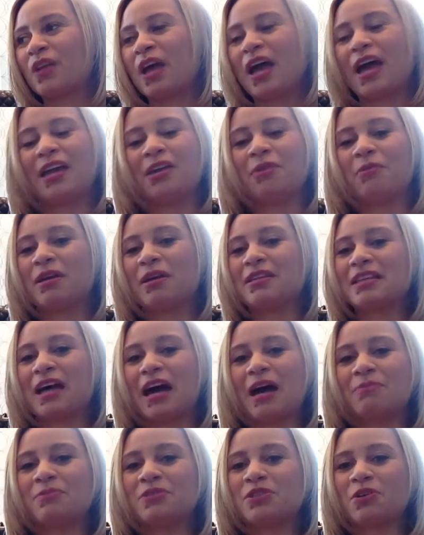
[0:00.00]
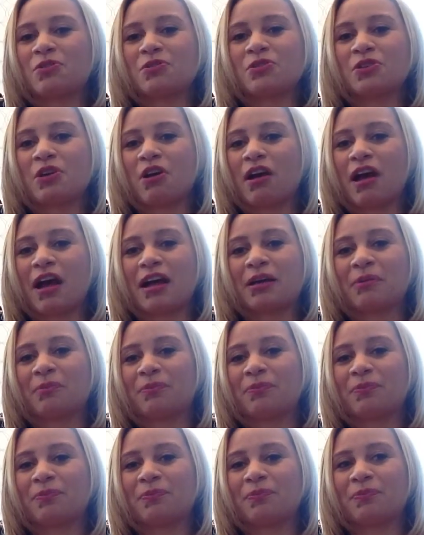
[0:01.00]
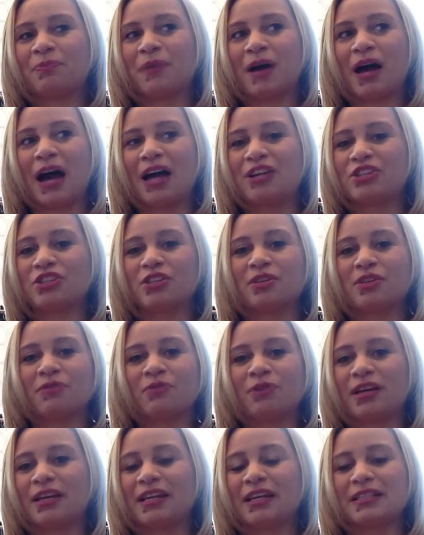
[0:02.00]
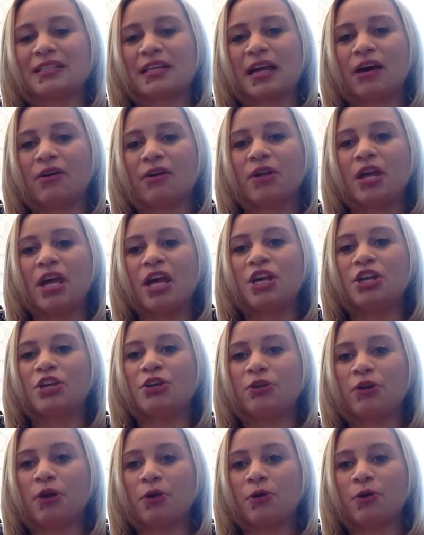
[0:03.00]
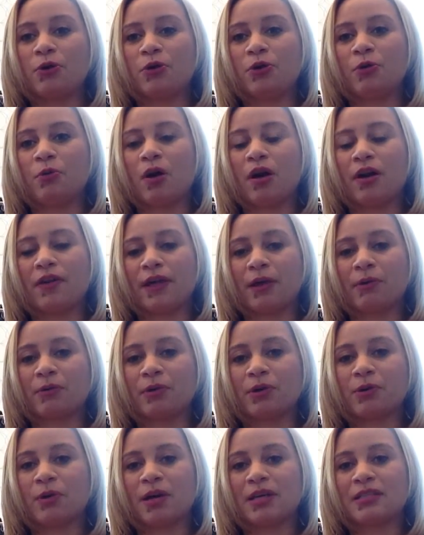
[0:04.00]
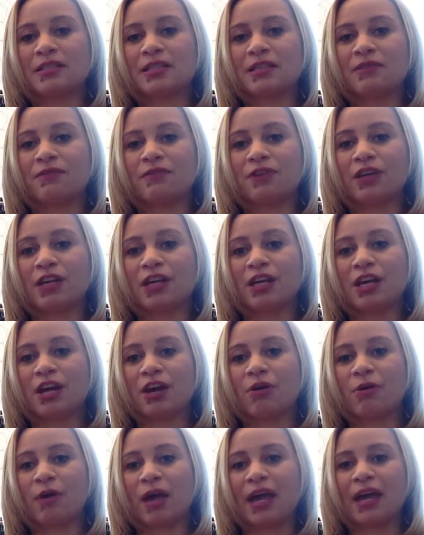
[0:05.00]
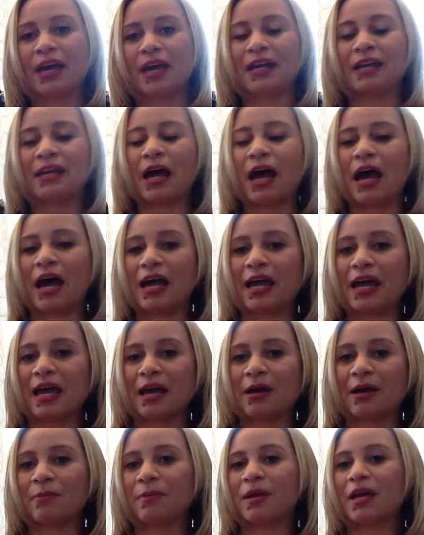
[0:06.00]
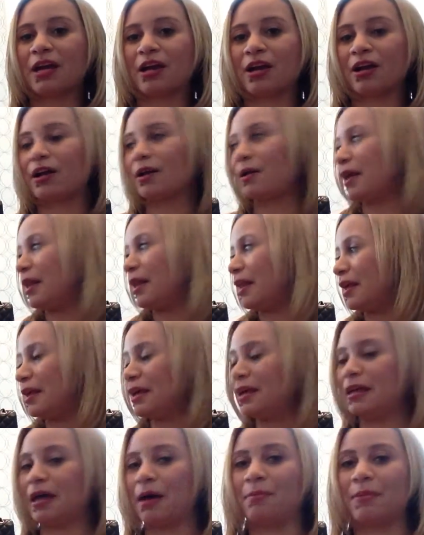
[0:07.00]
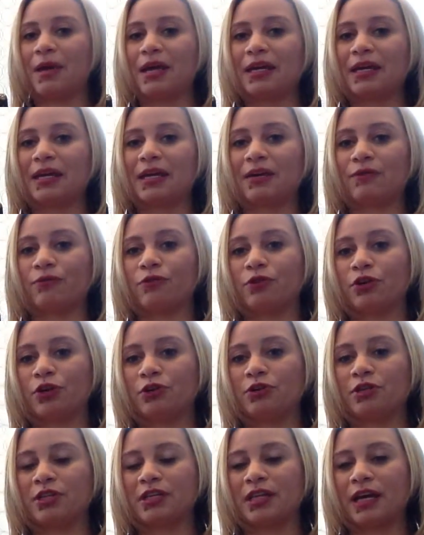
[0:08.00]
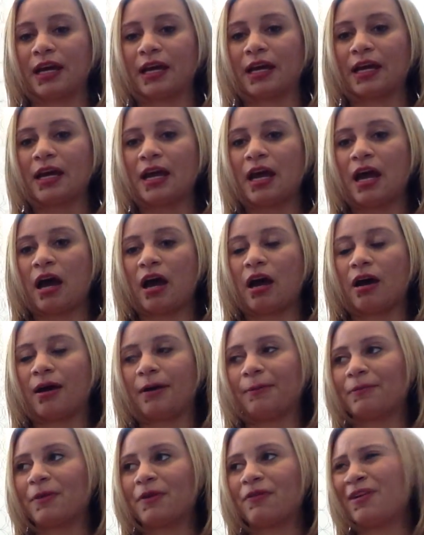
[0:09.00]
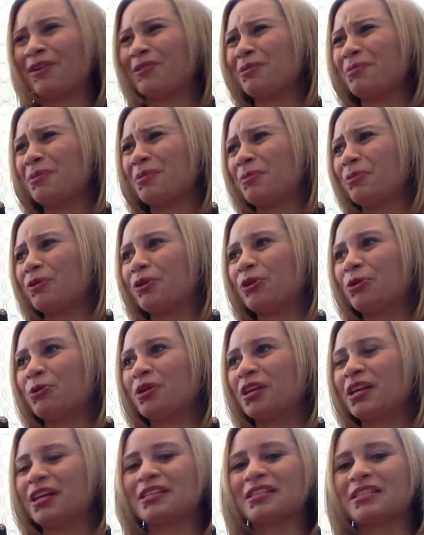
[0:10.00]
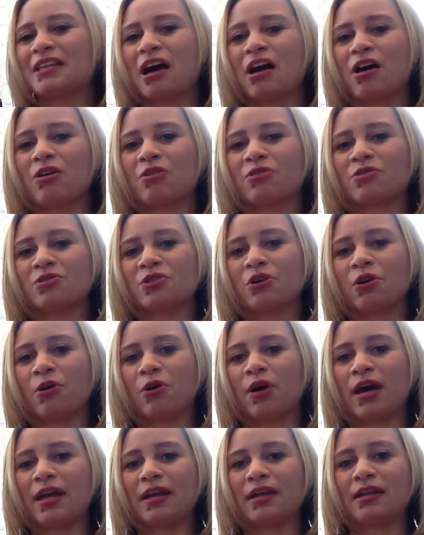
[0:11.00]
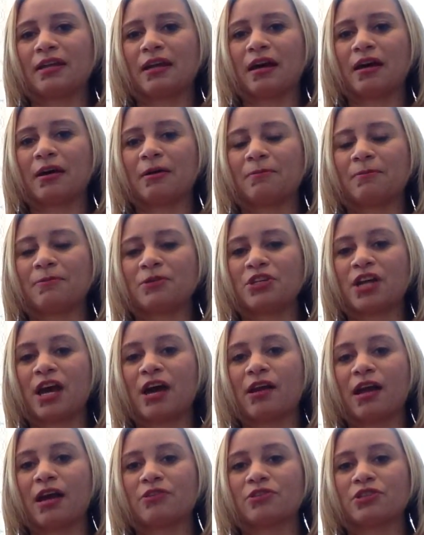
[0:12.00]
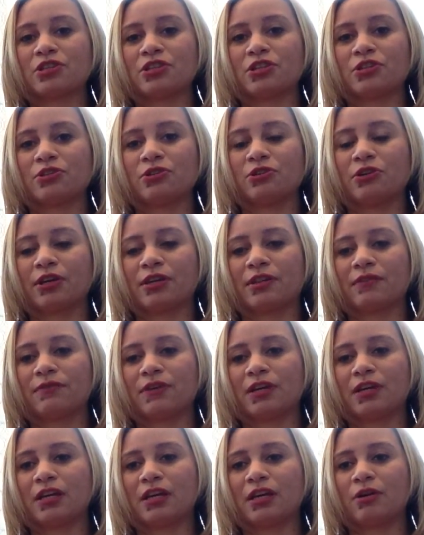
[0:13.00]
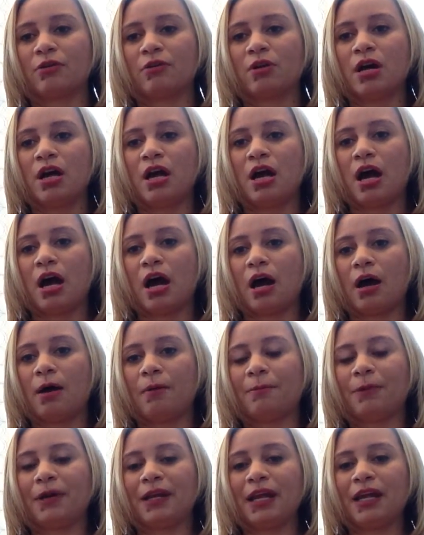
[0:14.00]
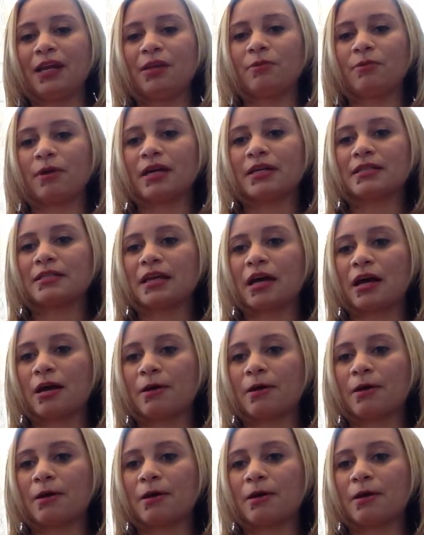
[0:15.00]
Anyways, I'm so sorry. I should have written it down. You know who you are that requested the video, and I am here, and I'm making it for you today. If I remember who it is, I'll go ahead and shout out to you during the video. But anyways,